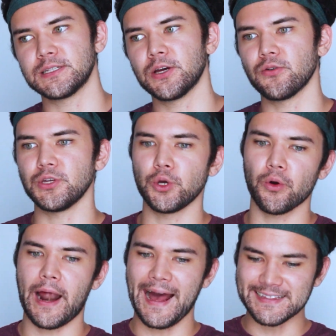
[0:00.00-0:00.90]
until
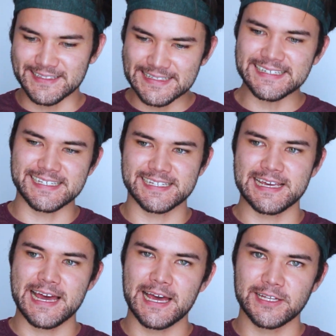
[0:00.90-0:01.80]
you're at
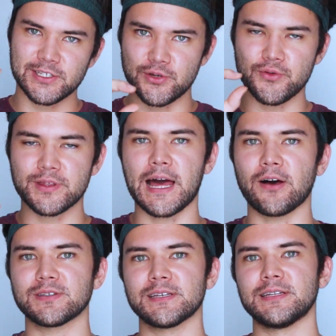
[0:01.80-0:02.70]
least
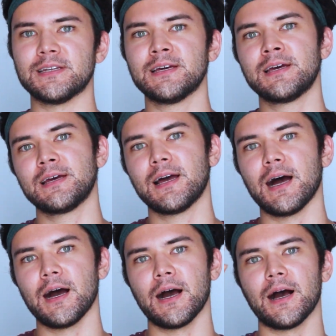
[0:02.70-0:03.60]
2,000
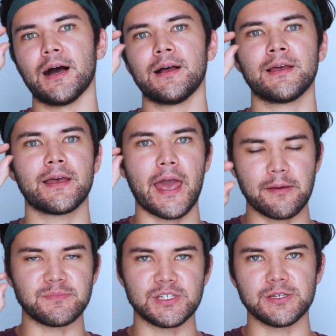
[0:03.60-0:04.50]
uh,
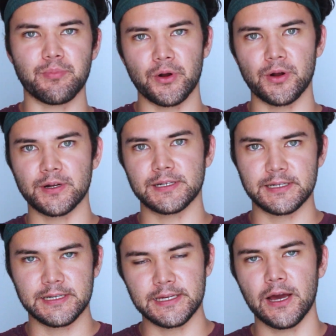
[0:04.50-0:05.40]
mg per
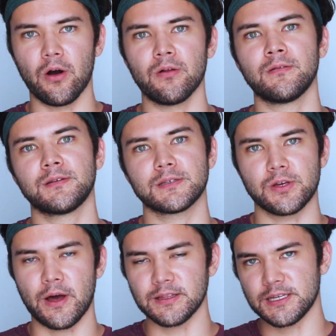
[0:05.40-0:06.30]
DL.
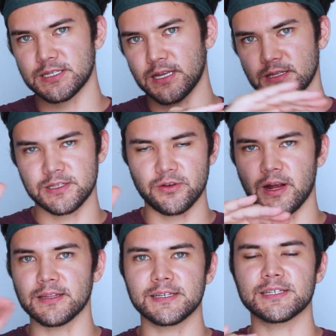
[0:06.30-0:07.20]
So at least until
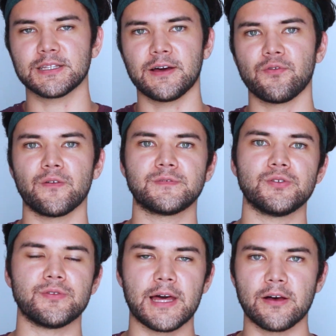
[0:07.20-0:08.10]
you're at least a level of
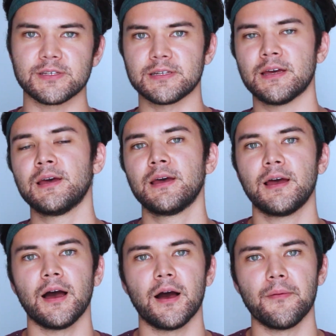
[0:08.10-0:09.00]
2,000
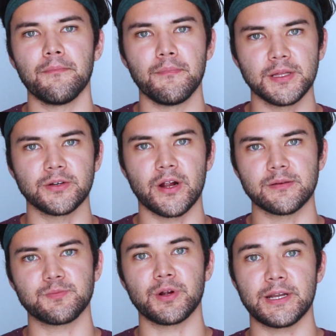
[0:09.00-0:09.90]
uh,
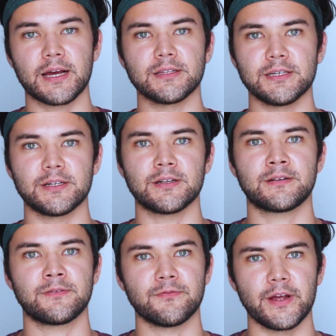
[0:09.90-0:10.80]
milligrams per deciliter,
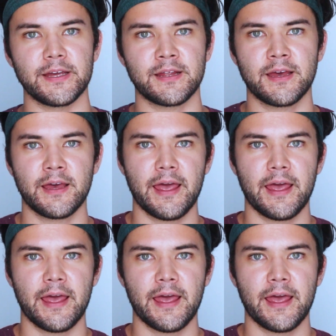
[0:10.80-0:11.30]
right?